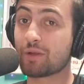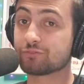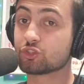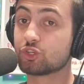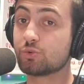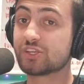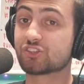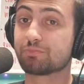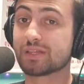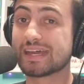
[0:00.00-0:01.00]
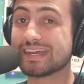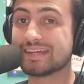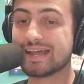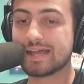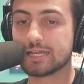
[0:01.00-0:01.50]
after 2 weeks of play
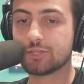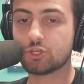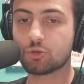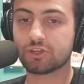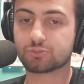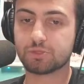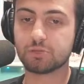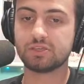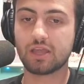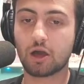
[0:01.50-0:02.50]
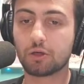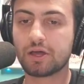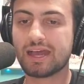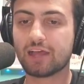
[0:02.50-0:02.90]
in the USPBL.